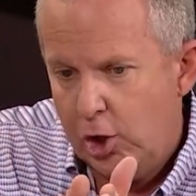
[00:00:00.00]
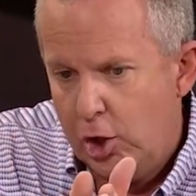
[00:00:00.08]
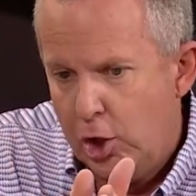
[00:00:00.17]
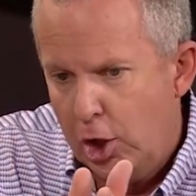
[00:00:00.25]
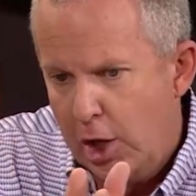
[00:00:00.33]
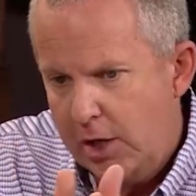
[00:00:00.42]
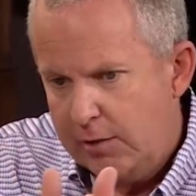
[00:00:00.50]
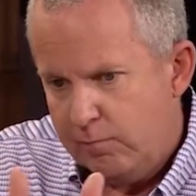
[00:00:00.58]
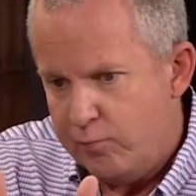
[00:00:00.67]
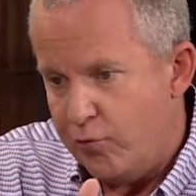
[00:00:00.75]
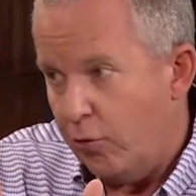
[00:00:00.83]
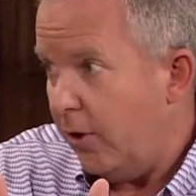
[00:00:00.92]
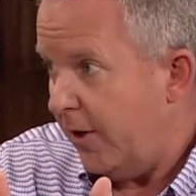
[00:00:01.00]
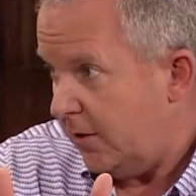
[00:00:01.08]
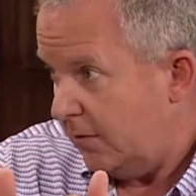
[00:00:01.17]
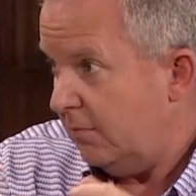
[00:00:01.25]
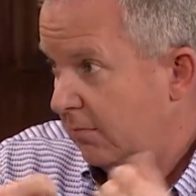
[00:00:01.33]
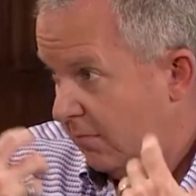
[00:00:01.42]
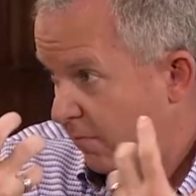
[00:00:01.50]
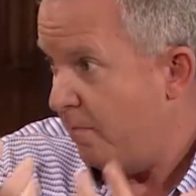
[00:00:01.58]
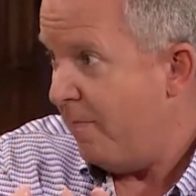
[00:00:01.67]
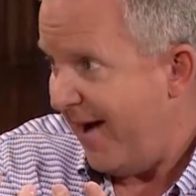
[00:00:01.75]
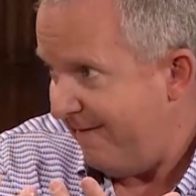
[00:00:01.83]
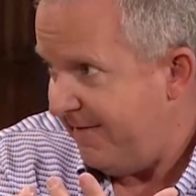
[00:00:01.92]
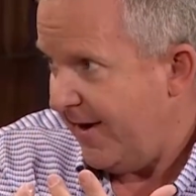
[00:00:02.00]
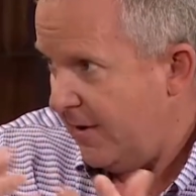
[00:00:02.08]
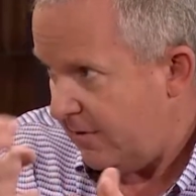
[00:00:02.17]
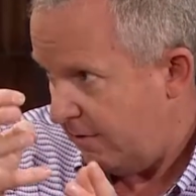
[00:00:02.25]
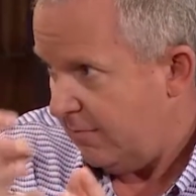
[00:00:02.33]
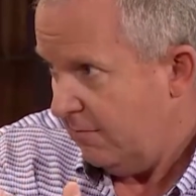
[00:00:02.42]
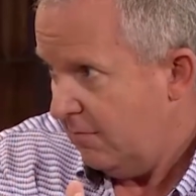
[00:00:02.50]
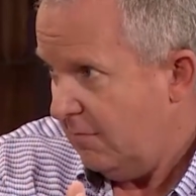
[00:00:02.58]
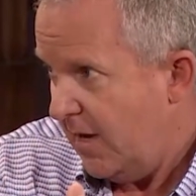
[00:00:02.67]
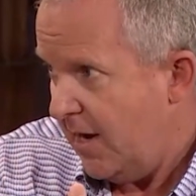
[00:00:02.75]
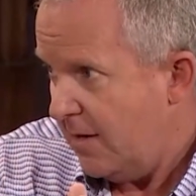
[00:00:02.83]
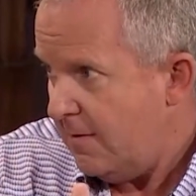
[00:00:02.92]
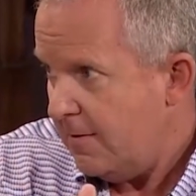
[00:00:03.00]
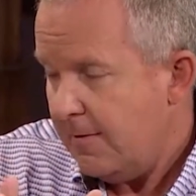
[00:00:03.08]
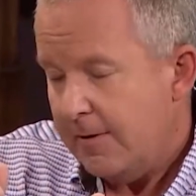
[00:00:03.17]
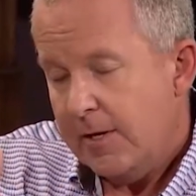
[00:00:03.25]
God brought it by faith in.